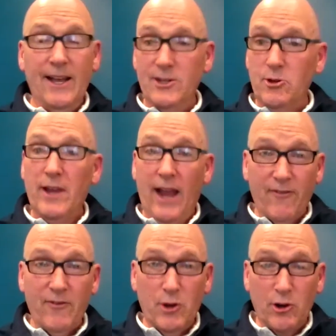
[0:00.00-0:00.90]
And so the guy
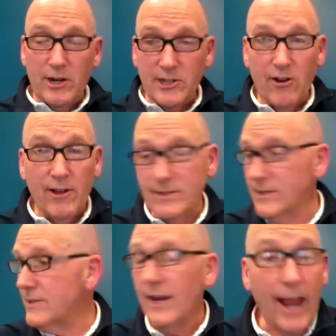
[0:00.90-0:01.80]
from Turkish Airlines
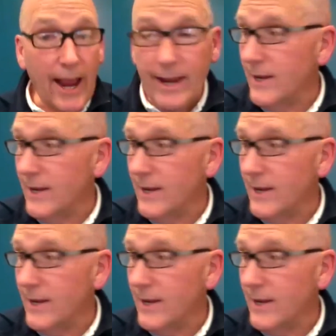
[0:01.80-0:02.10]
is like, hey,